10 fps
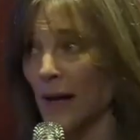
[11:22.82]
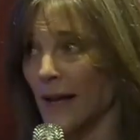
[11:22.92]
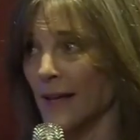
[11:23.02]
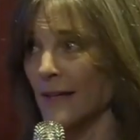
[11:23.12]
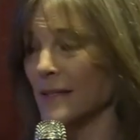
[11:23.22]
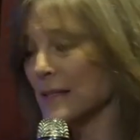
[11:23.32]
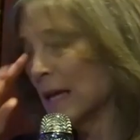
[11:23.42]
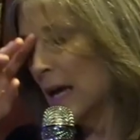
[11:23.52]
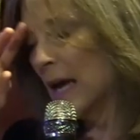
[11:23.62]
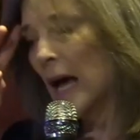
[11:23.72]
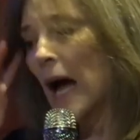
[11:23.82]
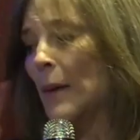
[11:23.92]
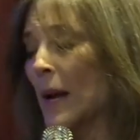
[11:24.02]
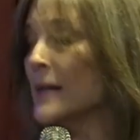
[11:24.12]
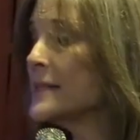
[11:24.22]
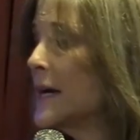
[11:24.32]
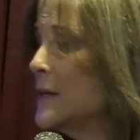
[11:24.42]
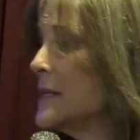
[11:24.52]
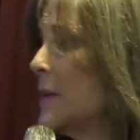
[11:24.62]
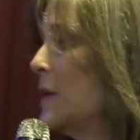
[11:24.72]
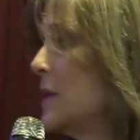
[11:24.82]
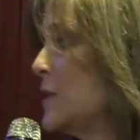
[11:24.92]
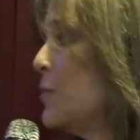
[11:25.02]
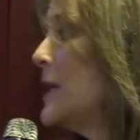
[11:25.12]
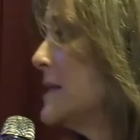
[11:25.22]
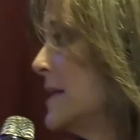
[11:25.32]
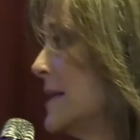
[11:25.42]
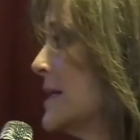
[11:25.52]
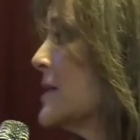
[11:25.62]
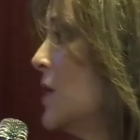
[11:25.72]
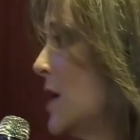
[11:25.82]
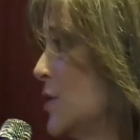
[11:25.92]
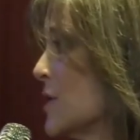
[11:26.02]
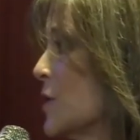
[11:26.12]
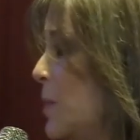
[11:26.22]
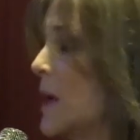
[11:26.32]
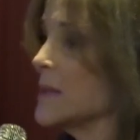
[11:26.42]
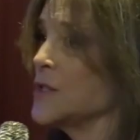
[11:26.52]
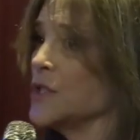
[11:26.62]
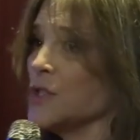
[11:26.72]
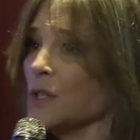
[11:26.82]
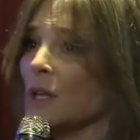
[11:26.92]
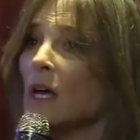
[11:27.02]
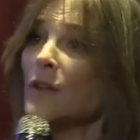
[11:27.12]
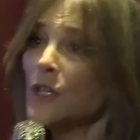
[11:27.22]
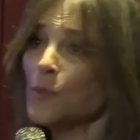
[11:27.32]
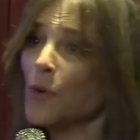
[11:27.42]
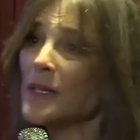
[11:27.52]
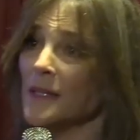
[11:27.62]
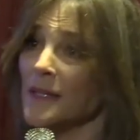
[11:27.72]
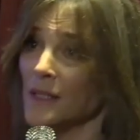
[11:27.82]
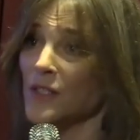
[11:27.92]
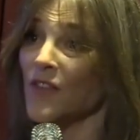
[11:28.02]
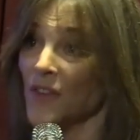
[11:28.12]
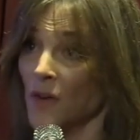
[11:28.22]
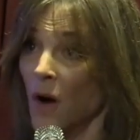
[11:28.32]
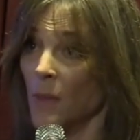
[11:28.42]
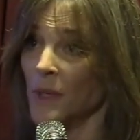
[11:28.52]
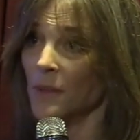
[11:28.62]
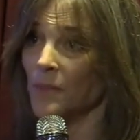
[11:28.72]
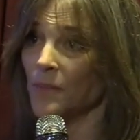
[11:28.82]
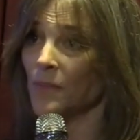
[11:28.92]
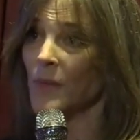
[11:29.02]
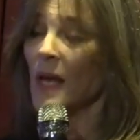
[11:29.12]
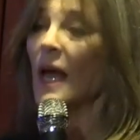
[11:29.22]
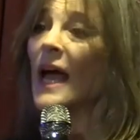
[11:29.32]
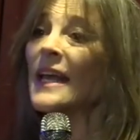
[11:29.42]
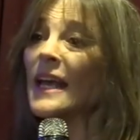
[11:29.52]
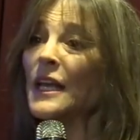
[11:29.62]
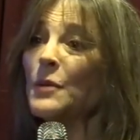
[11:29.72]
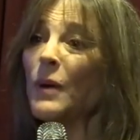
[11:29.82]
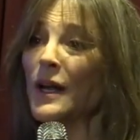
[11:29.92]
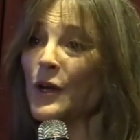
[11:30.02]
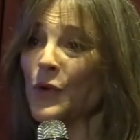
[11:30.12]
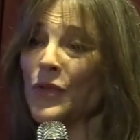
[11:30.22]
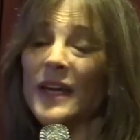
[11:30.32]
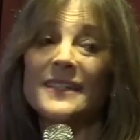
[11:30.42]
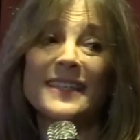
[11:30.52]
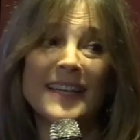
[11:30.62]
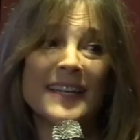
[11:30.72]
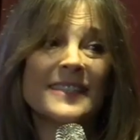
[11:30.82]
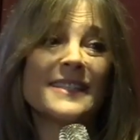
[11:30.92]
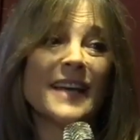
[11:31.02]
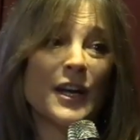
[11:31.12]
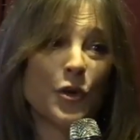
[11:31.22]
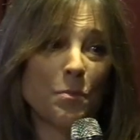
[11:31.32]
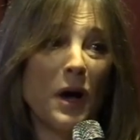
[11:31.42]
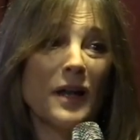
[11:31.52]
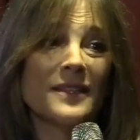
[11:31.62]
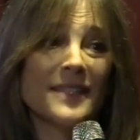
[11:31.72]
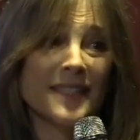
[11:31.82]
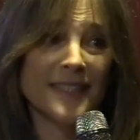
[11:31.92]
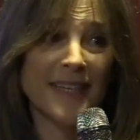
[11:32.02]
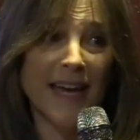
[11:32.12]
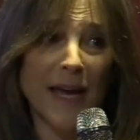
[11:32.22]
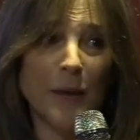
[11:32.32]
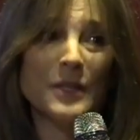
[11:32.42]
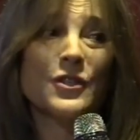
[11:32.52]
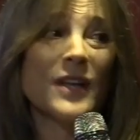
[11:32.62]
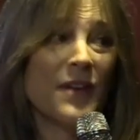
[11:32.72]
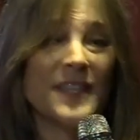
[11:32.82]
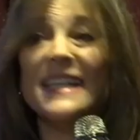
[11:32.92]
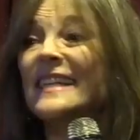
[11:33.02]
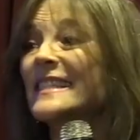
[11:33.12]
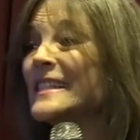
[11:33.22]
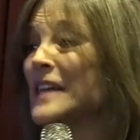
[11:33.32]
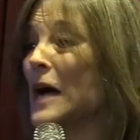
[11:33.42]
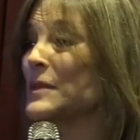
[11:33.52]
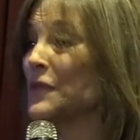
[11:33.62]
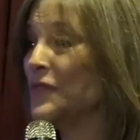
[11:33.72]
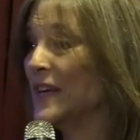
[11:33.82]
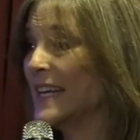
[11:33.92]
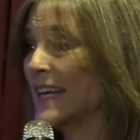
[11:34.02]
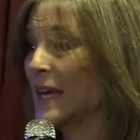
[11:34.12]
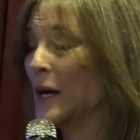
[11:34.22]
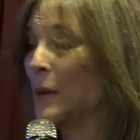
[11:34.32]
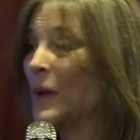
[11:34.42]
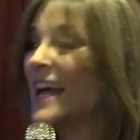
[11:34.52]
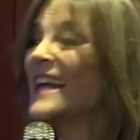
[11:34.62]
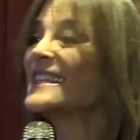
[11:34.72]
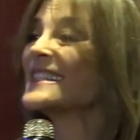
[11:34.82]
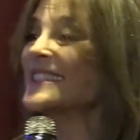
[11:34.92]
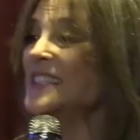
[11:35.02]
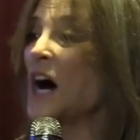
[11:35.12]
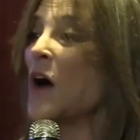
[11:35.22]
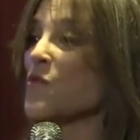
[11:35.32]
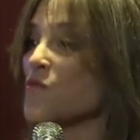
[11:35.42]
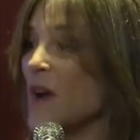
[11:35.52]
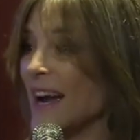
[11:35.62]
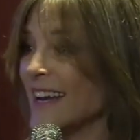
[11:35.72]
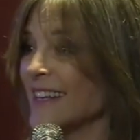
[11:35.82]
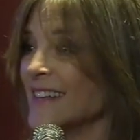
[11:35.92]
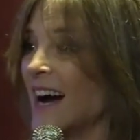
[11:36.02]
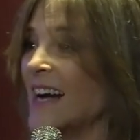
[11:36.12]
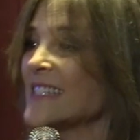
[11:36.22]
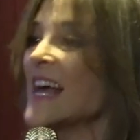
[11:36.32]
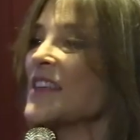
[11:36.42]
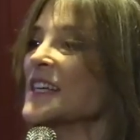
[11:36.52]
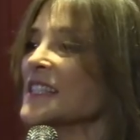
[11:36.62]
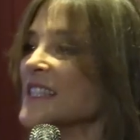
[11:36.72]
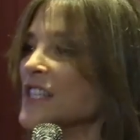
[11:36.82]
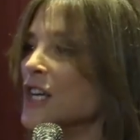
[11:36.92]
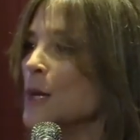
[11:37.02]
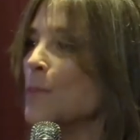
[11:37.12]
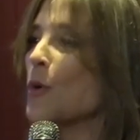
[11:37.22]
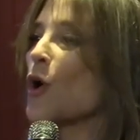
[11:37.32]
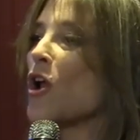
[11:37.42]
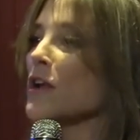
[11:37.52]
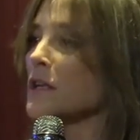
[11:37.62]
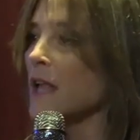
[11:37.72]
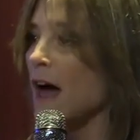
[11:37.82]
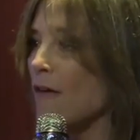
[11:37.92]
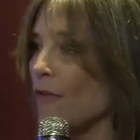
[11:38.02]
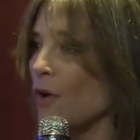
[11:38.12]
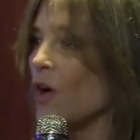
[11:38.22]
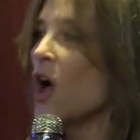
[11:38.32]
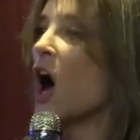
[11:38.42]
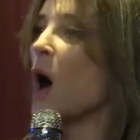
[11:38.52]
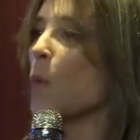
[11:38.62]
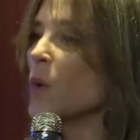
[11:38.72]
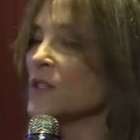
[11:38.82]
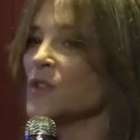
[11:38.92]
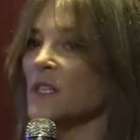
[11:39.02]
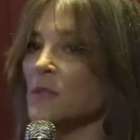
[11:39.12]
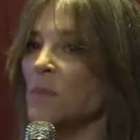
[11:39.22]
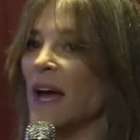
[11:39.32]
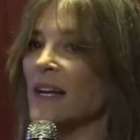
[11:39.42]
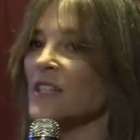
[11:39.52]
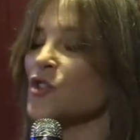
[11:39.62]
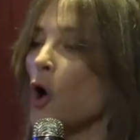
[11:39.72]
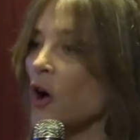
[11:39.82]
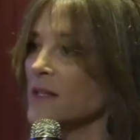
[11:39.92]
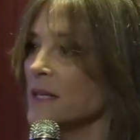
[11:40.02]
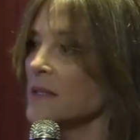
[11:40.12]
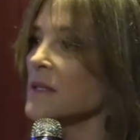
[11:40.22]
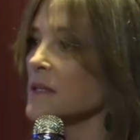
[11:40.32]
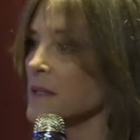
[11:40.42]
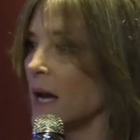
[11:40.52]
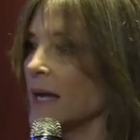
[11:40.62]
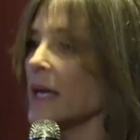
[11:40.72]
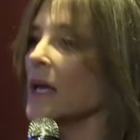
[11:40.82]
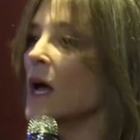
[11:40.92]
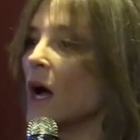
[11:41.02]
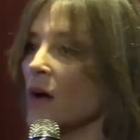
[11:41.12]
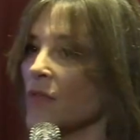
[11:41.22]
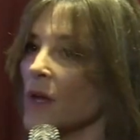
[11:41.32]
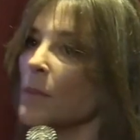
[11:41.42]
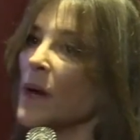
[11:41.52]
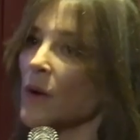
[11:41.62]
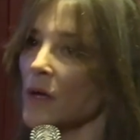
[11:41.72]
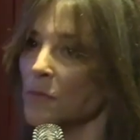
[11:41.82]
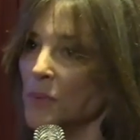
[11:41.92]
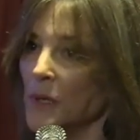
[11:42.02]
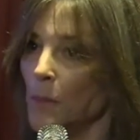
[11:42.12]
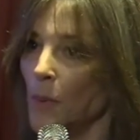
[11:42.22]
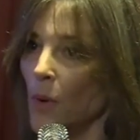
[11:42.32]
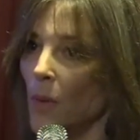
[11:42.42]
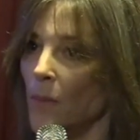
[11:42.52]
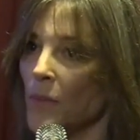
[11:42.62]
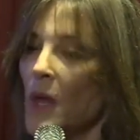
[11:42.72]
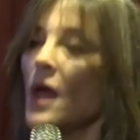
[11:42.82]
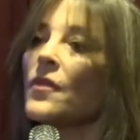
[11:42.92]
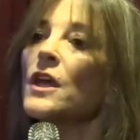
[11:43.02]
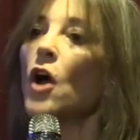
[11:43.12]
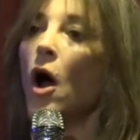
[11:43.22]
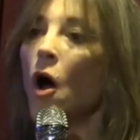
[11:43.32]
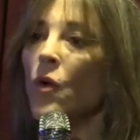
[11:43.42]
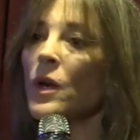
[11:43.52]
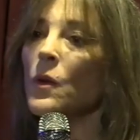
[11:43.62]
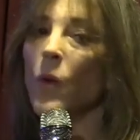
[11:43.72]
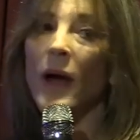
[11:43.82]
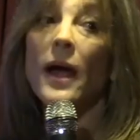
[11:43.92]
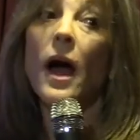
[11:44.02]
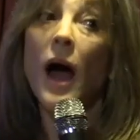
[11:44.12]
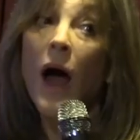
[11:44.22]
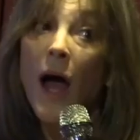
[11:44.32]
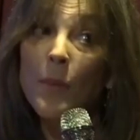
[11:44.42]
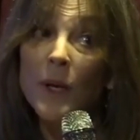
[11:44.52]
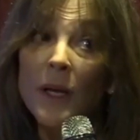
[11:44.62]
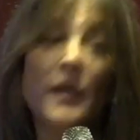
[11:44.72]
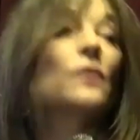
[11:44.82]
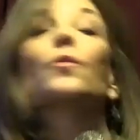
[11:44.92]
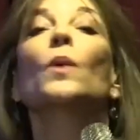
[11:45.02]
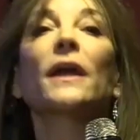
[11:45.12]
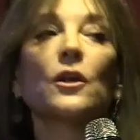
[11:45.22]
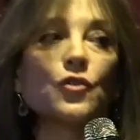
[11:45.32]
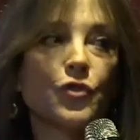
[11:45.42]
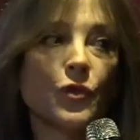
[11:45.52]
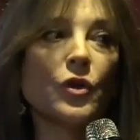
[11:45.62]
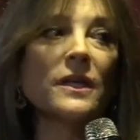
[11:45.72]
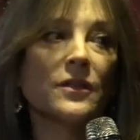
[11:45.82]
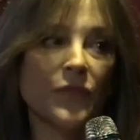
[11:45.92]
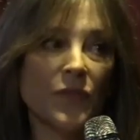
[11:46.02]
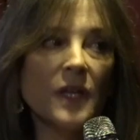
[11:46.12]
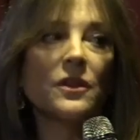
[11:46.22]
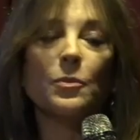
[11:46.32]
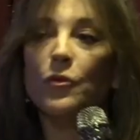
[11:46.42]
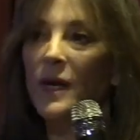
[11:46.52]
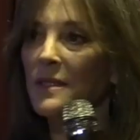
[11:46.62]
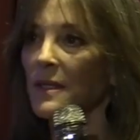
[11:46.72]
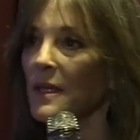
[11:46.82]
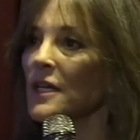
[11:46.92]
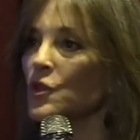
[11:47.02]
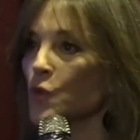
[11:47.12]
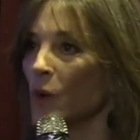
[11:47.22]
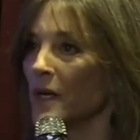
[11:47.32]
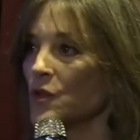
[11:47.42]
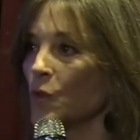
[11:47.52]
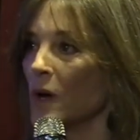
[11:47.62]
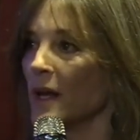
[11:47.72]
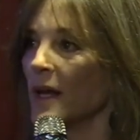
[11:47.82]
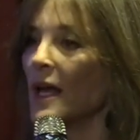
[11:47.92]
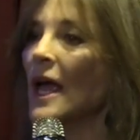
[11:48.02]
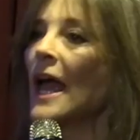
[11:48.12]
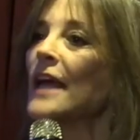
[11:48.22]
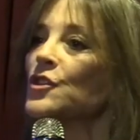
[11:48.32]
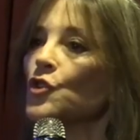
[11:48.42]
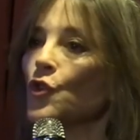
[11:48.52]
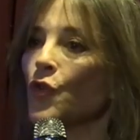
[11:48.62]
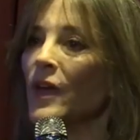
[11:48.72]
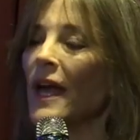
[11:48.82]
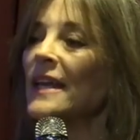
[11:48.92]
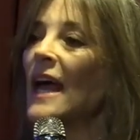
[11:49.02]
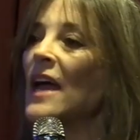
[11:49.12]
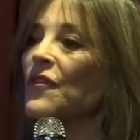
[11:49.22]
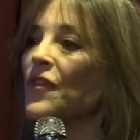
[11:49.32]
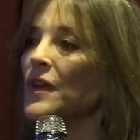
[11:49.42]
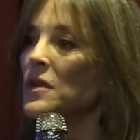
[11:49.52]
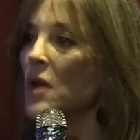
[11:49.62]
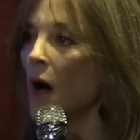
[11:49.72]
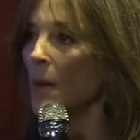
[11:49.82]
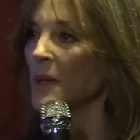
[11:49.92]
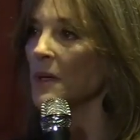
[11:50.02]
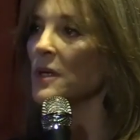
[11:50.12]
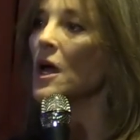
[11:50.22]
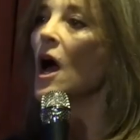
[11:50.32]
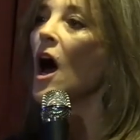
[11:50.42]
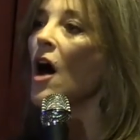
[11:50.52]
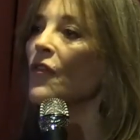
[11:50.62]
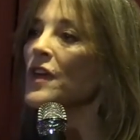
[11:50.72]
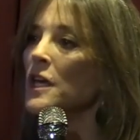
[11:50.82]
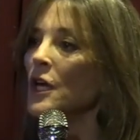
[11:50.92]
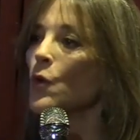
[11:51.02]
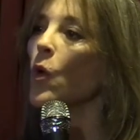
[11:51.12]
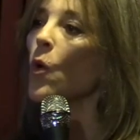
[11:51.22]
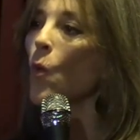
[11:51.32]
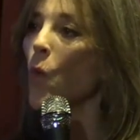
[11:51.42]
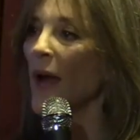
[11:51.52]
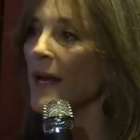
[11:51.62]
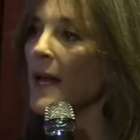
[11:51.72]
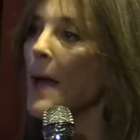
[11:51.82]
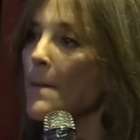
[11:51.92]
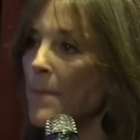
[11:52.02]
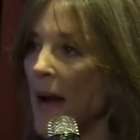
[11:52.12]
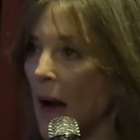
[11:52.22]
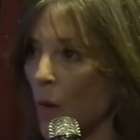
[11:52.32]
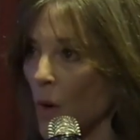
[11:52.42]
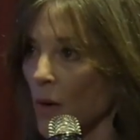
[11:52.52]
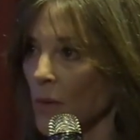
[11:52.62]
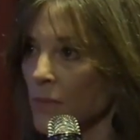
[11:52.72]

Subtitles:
is. But I'll tell you something, this president is not just a politician. This president is a phenomenon. And anybody who thinks an insider politics game is going to have an easy time defeating him does not recognize the deeper level on which this man has hooked into the psyche of the American people. The only way I believe we can truly defeat the president in 2020 is to create a phenomenon of equal weight and power.